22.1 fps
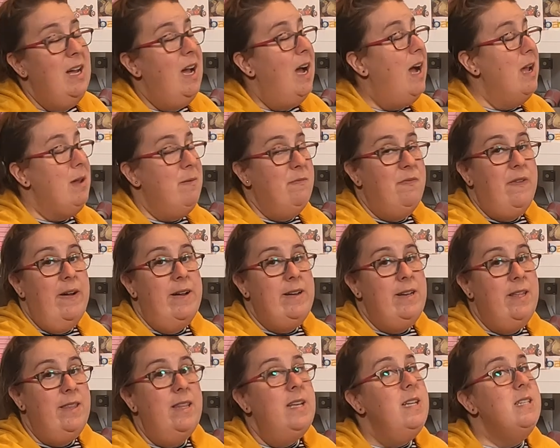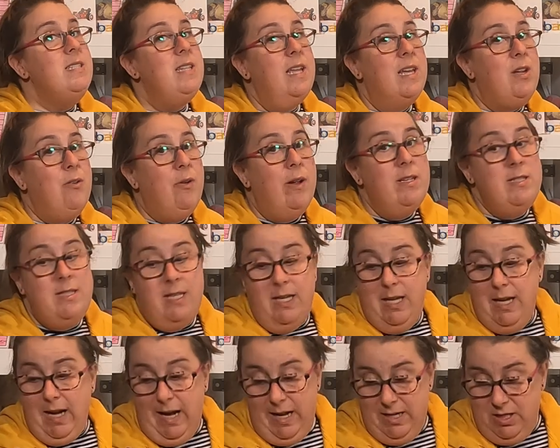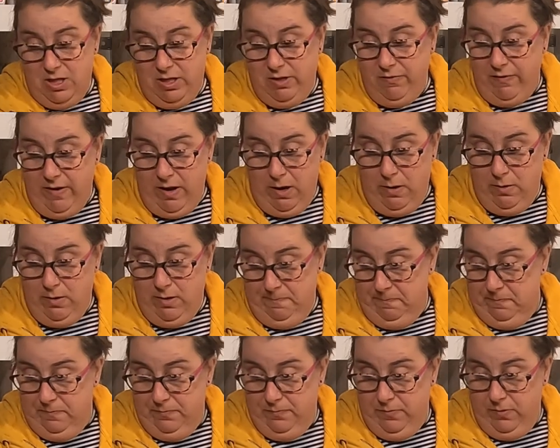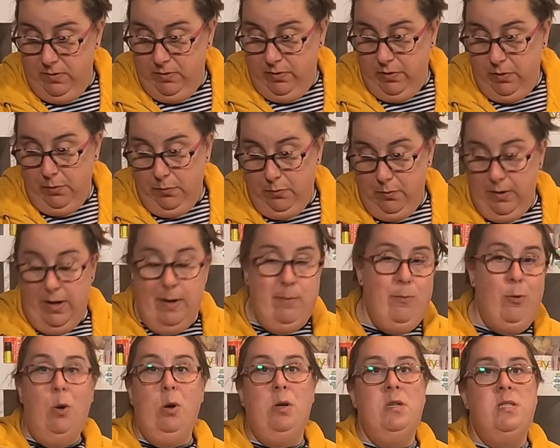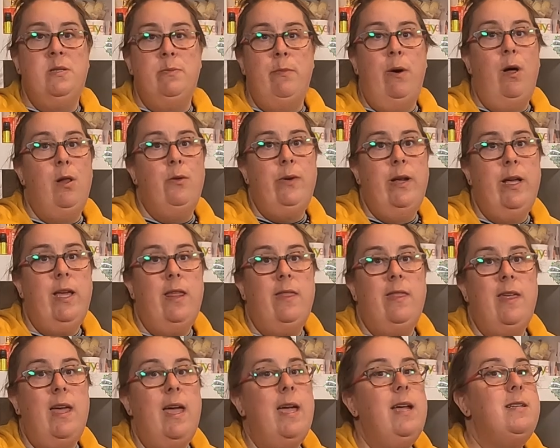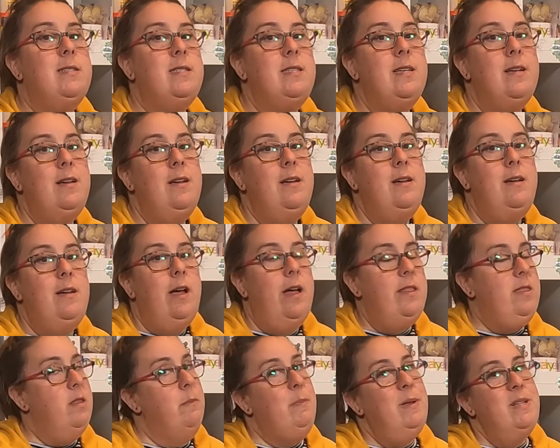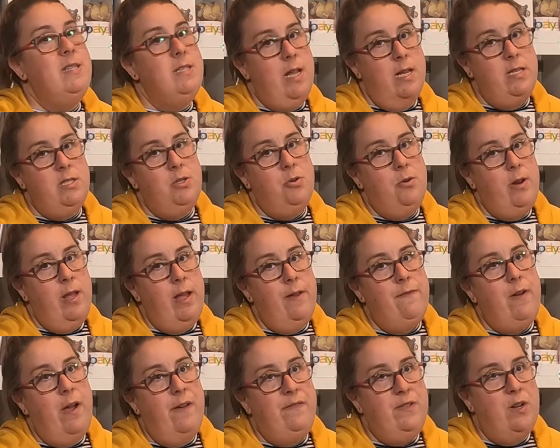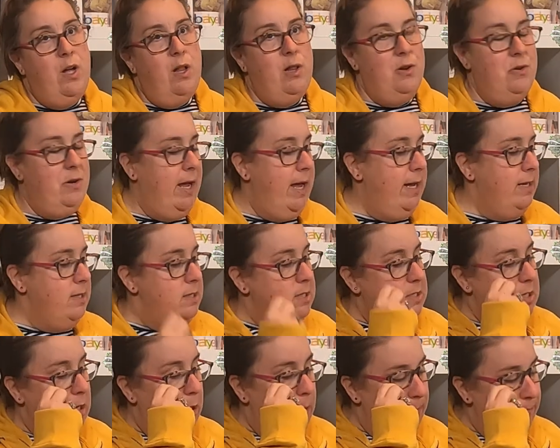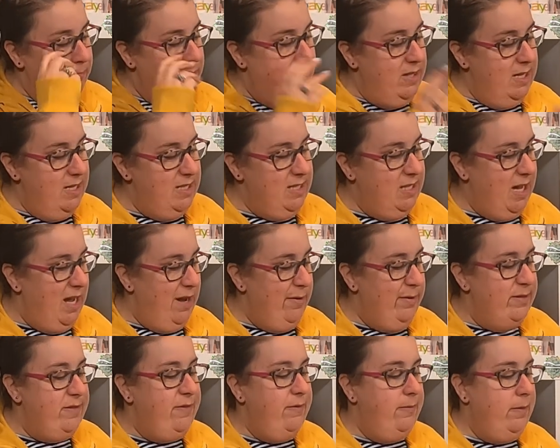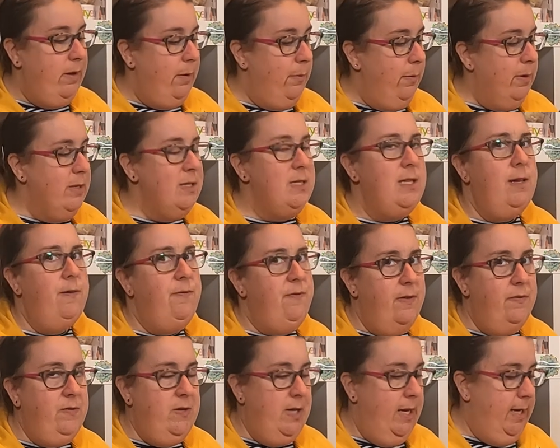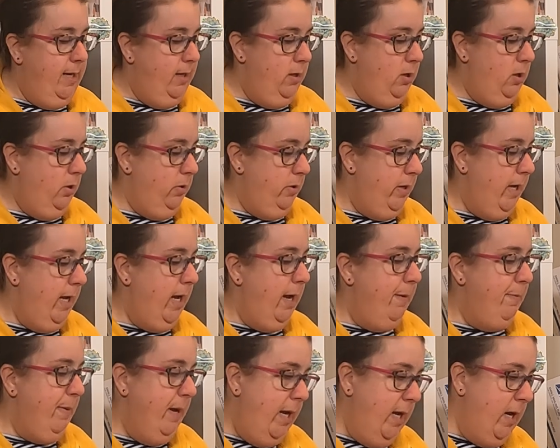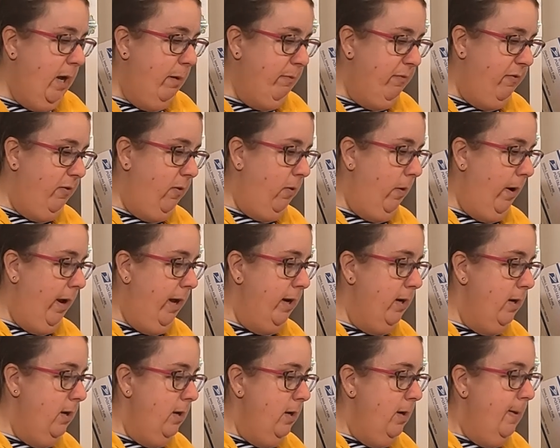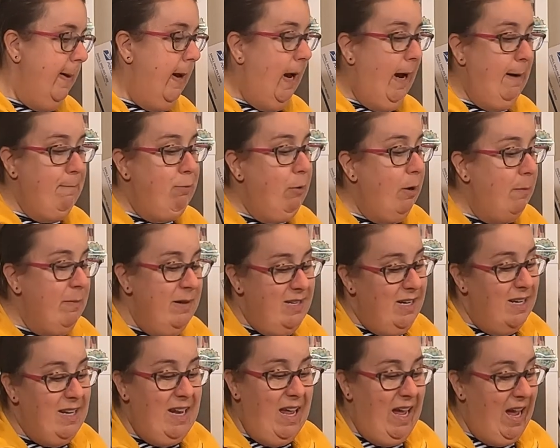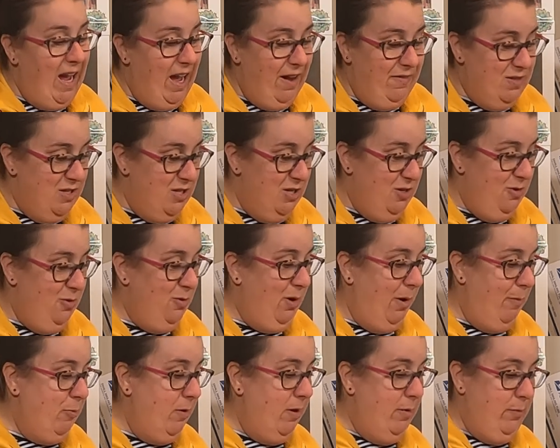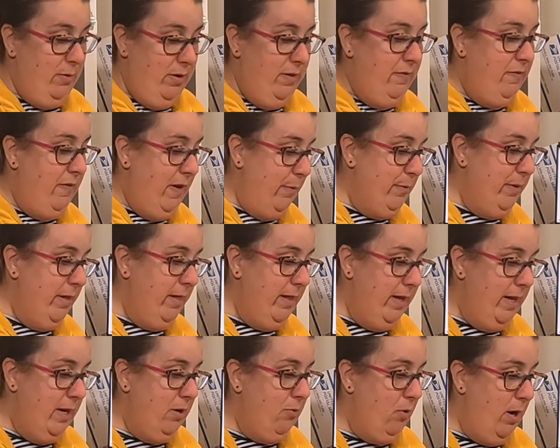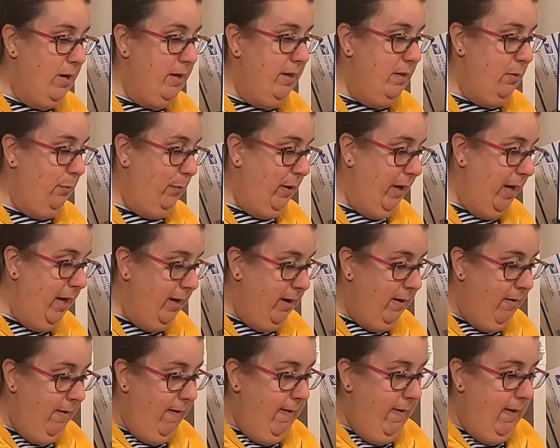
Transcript: I am finding these like crazy. I just found 3 more small rig things at the bins yesterday at $5 day. So this guy was, I want to say $15 day. I paid up for it. I probably didn't have to. I probably would have found it later on in the week.